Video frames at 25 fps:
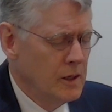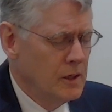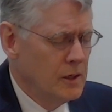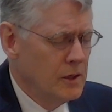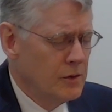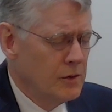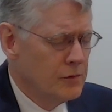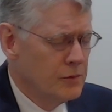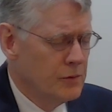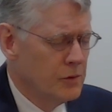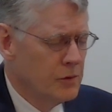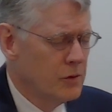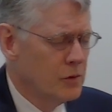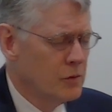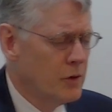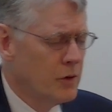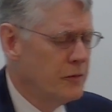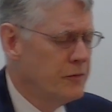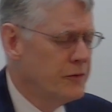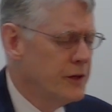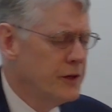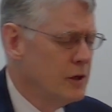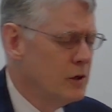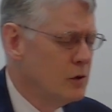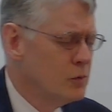Through the
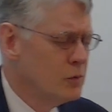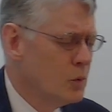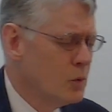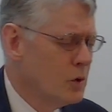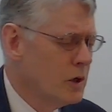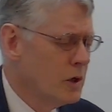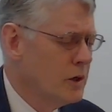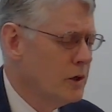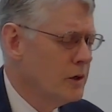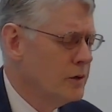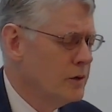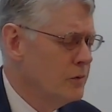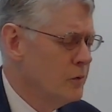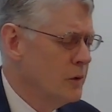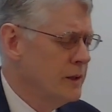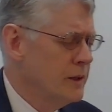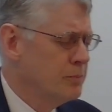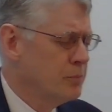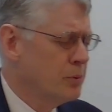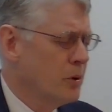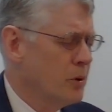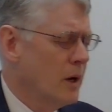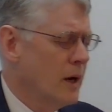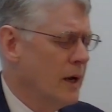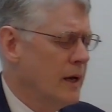revealed word, we
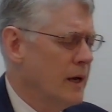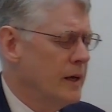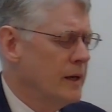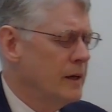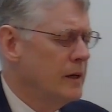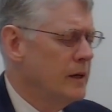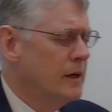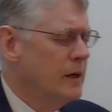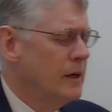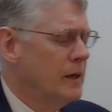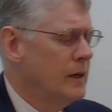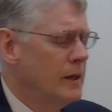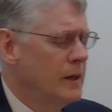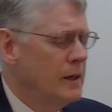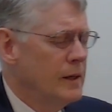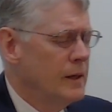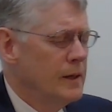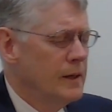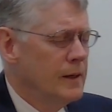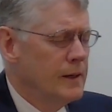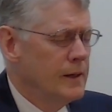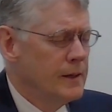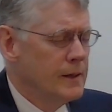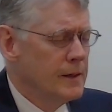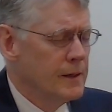pray
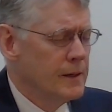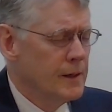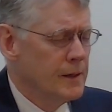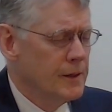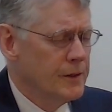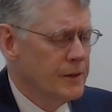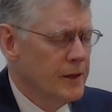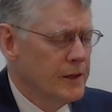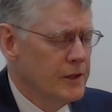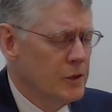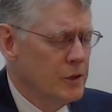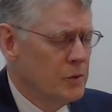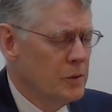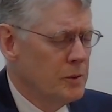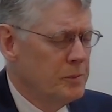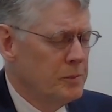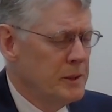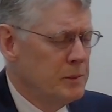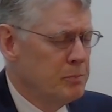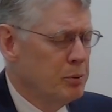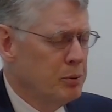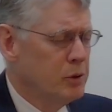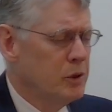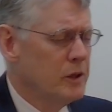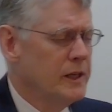uh, that you would be
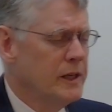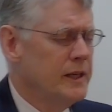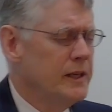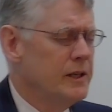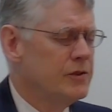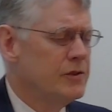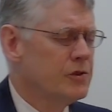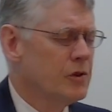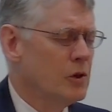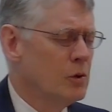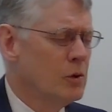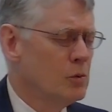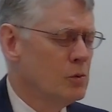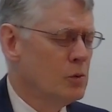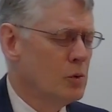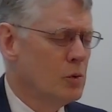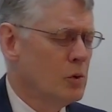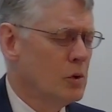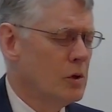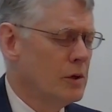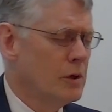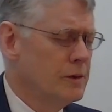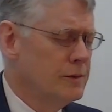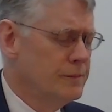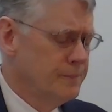pleased, O
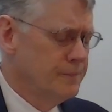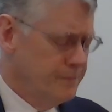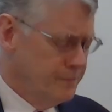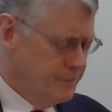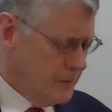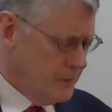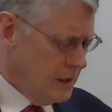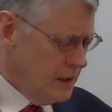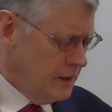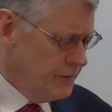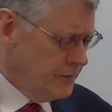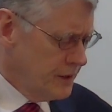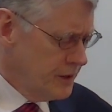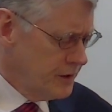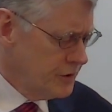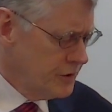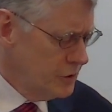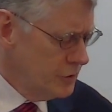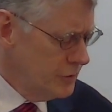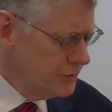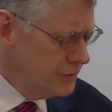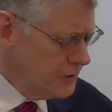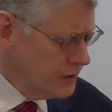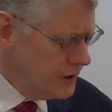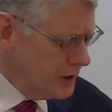Lord, even as
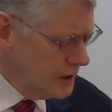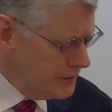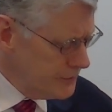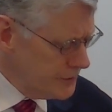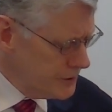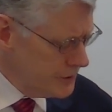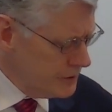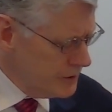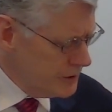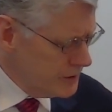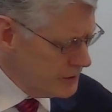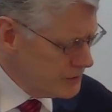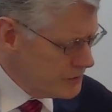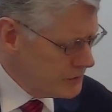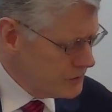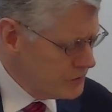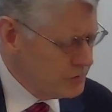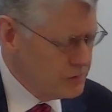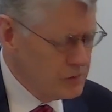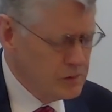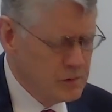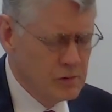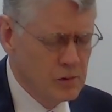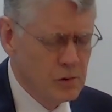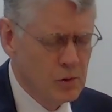you've given this
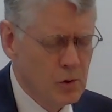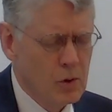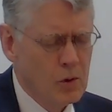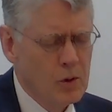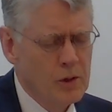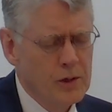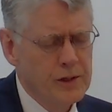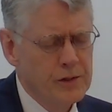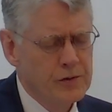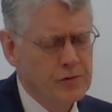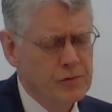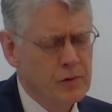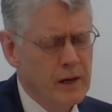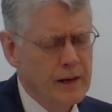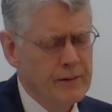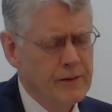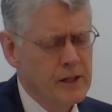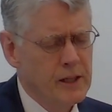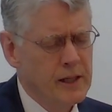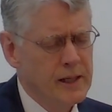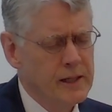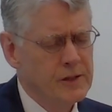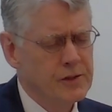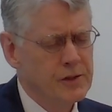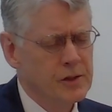glorious
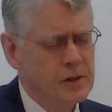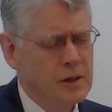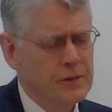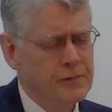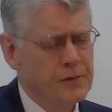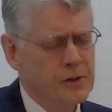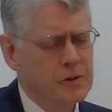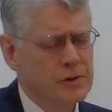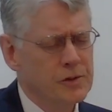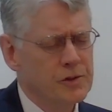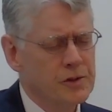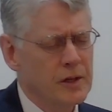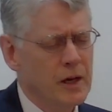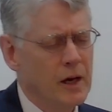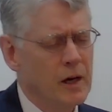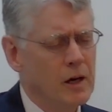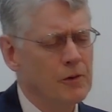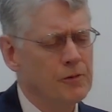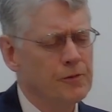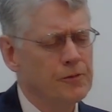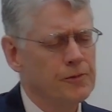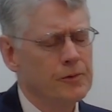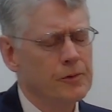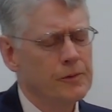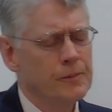revelation of yourself,